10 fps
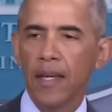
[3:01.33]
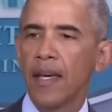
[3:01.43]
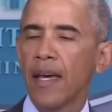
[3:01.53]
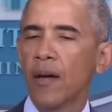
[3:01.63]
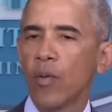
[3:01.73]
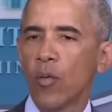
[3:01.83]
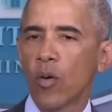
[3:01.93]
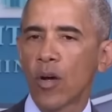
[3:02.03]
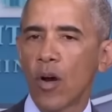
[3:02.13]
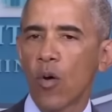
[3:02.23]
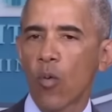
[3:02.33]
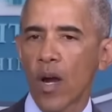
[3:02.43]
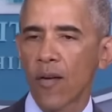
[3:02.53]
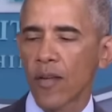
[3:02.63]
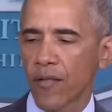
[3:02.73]
and we will go
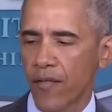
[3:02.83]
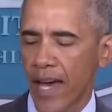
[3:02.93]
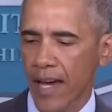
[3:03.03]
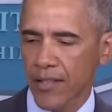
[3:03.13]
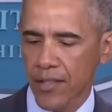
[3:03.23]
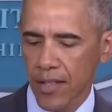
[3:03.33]
wherever the facts